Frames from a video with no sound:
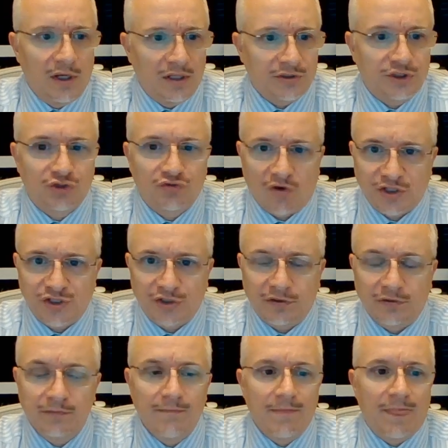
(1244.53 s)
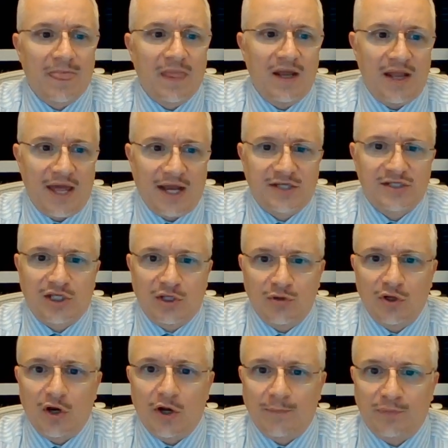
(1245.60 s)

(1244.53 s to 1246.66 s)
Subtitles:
structure and executing on a